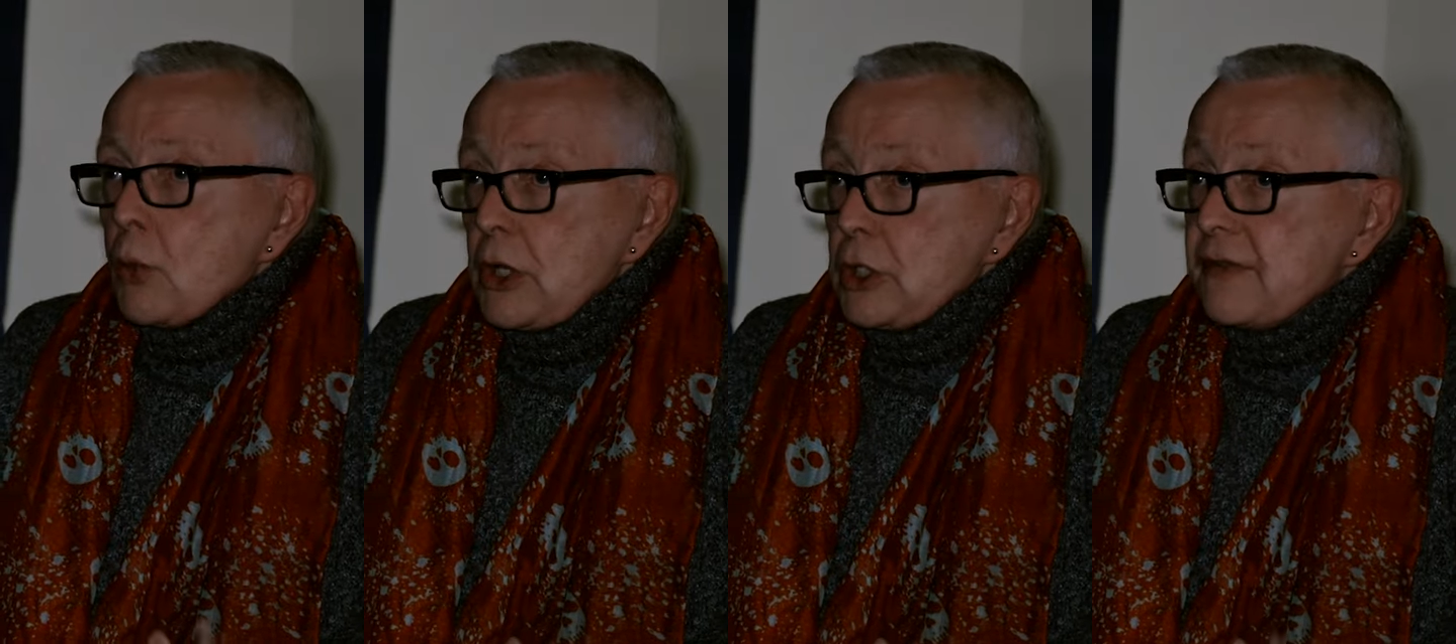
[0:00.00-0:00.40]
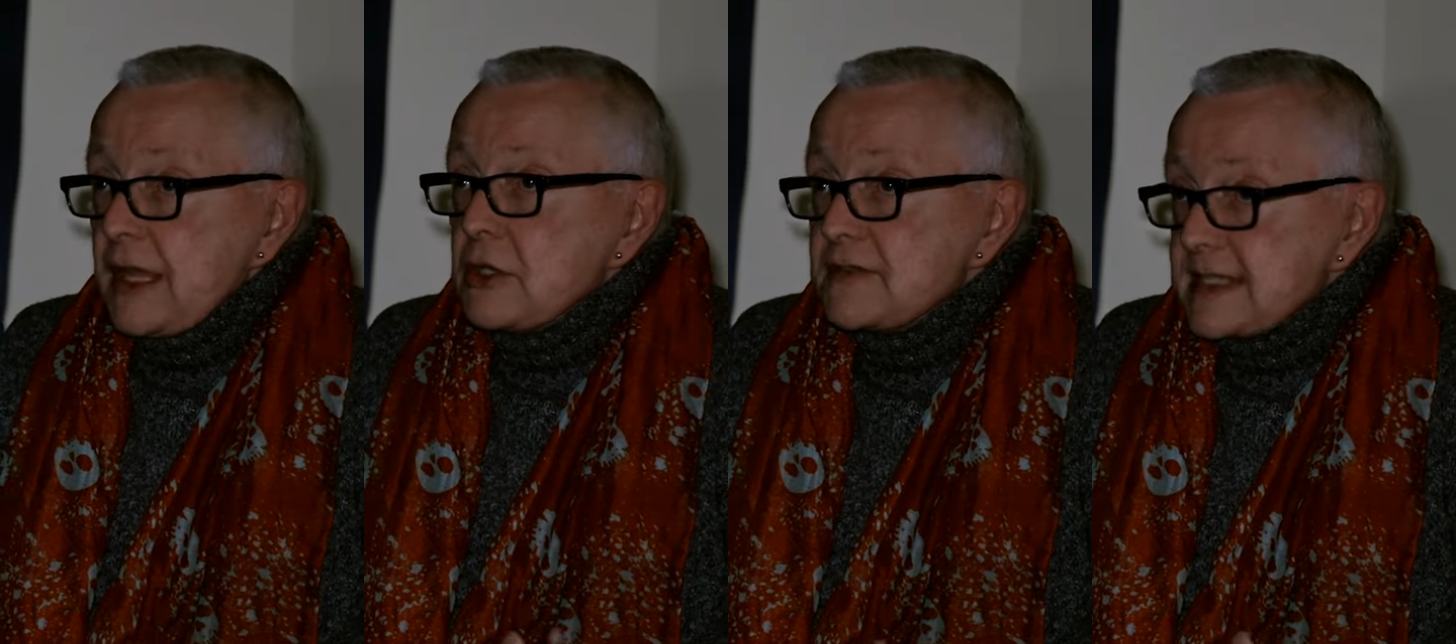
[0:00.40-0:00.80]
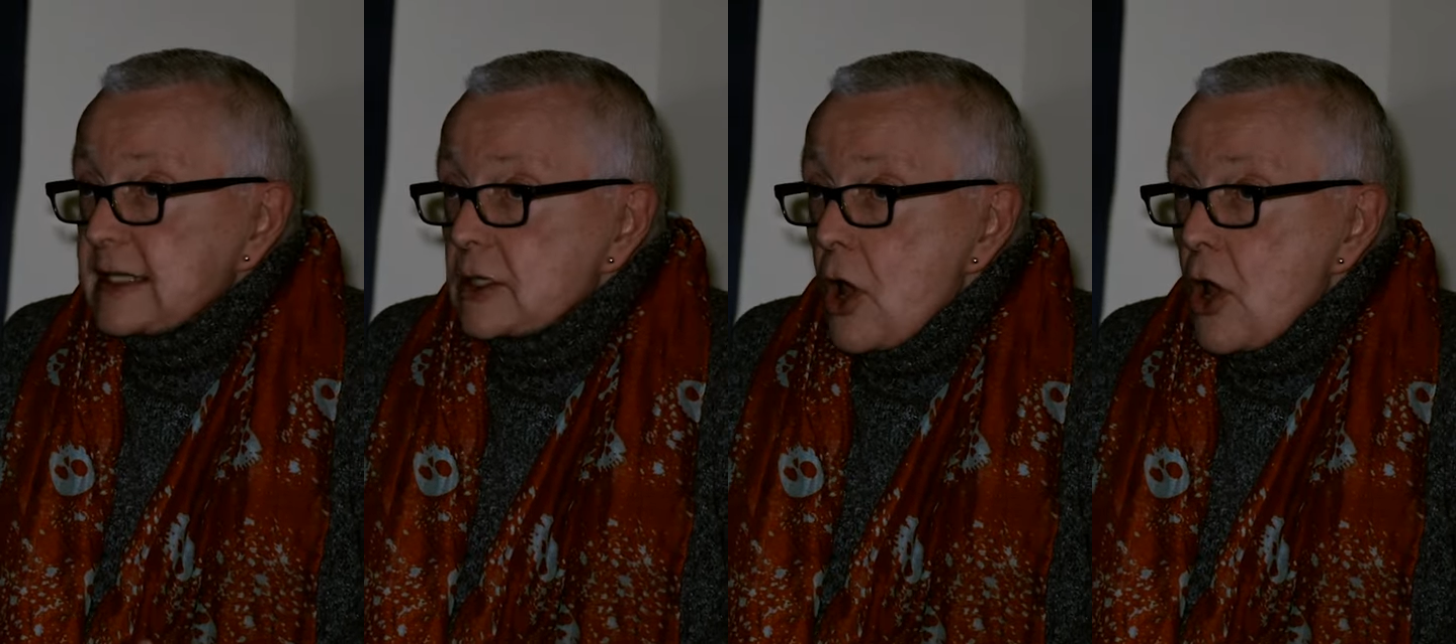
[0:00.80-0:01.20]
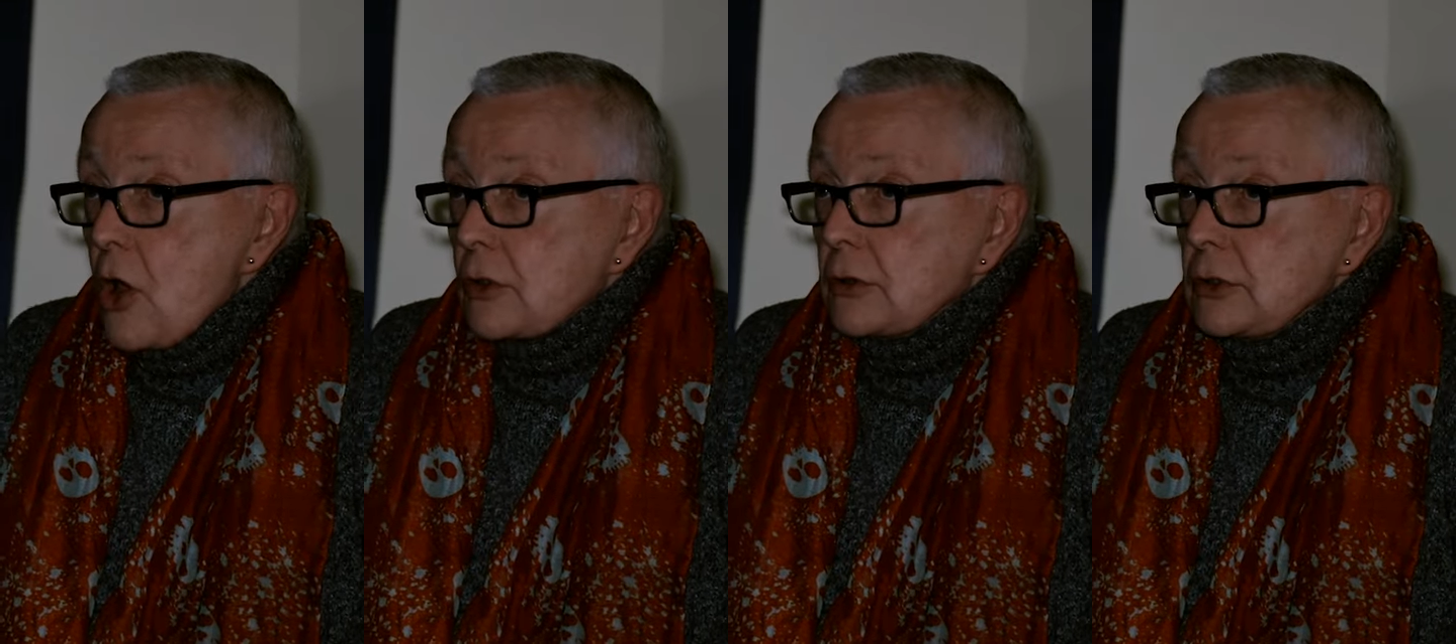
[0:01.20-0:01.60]
when you think you've seen it
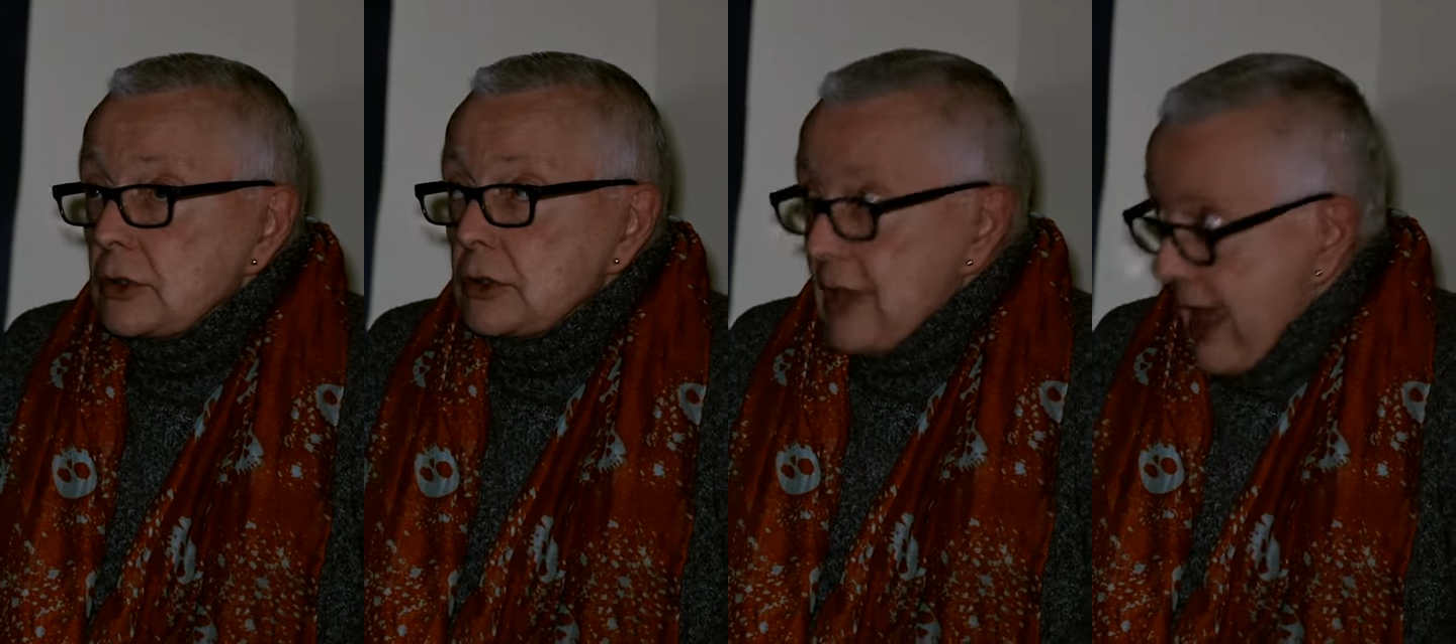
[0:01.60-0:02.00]
all, you